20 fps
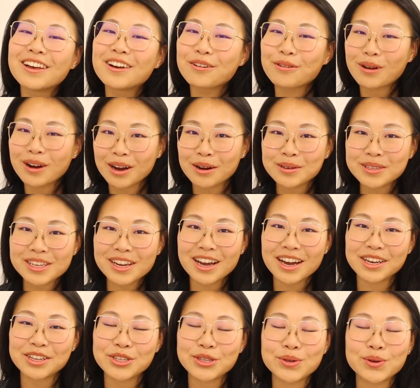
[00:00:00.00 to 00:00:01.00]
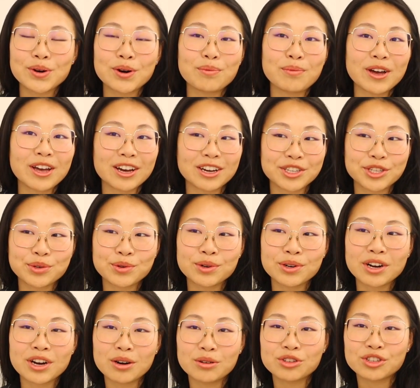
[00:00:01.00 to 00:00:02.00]
When I was in high school, my high school
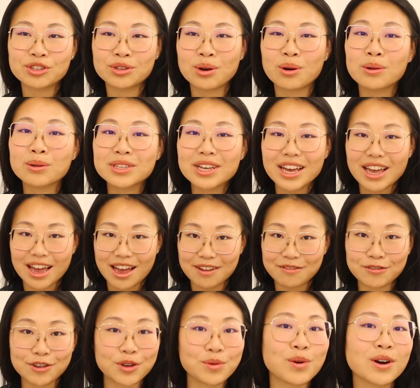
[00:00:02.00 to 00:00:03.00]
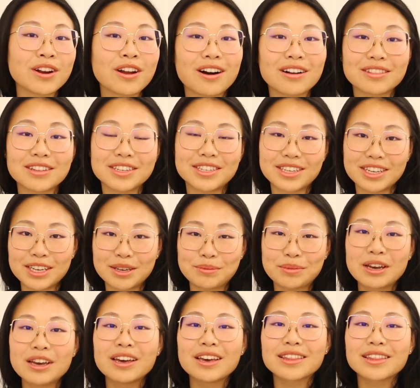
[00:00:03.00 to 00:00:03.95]
coach told everyone on the team